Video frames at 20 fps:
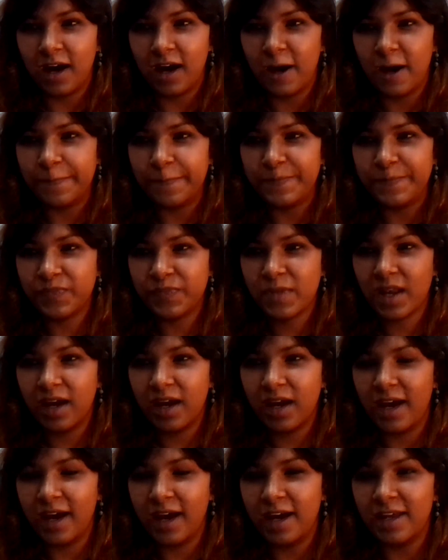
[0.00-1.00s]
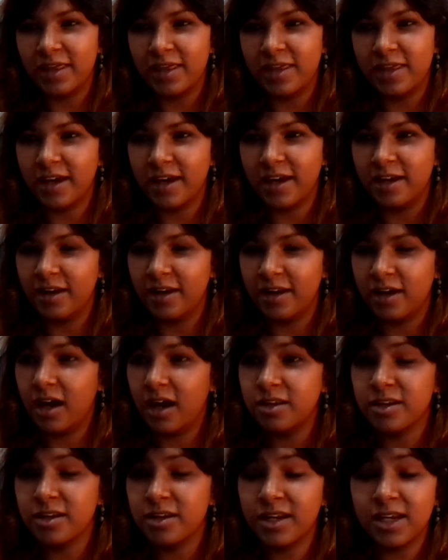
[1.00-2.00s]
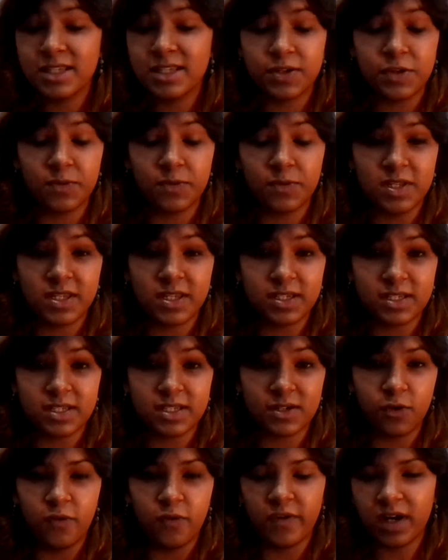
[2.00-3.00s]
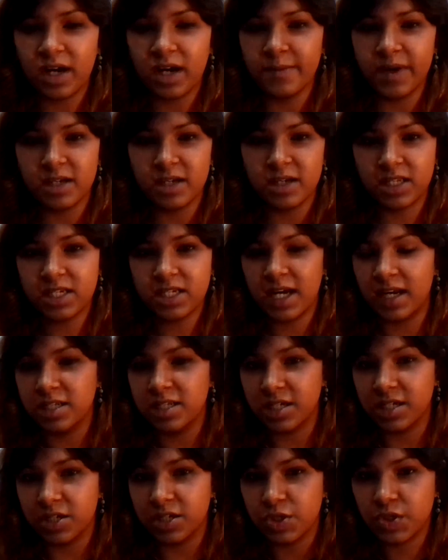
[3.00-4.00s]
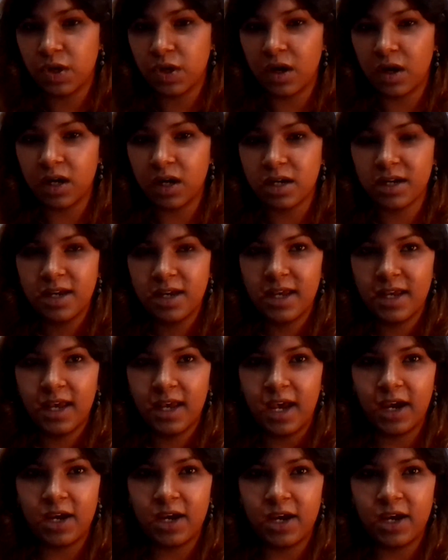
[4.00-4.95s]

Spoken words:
Um, and then other days it could be just overcoming a challenging shot